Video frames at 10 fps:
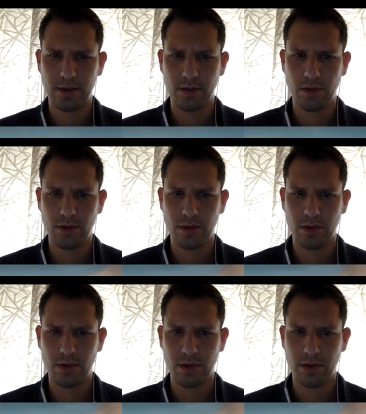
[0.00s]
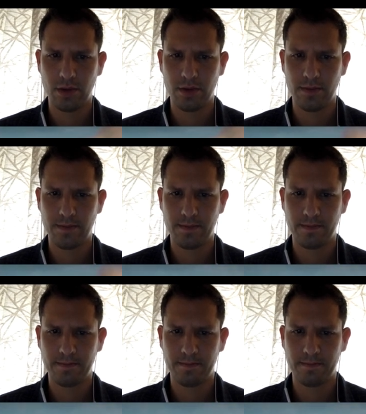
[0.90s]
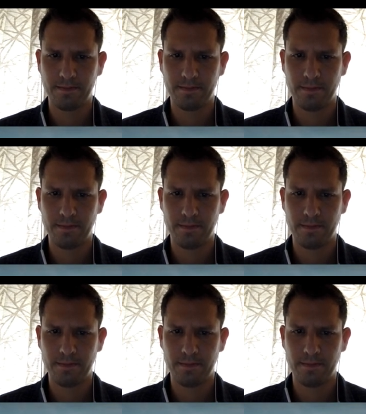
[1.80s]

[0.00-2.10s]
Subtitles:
(silence)